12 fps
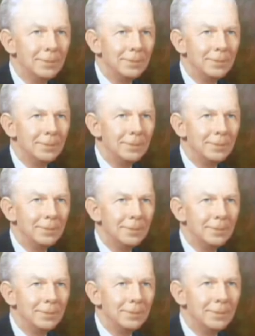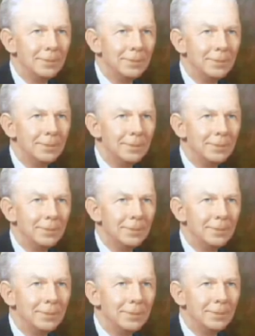
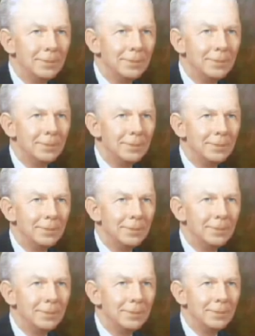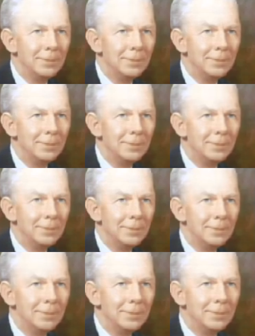
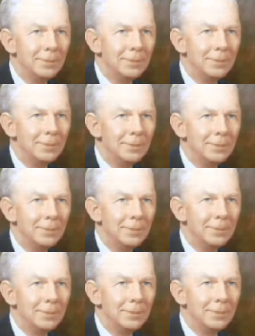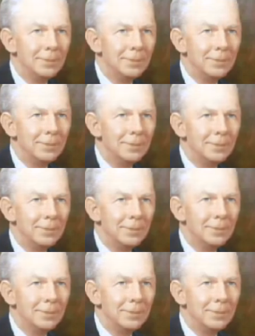
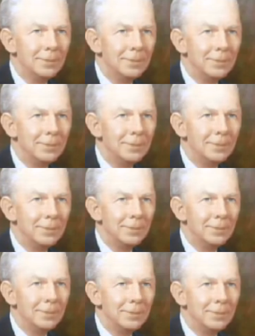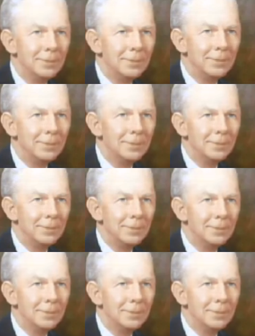(silent)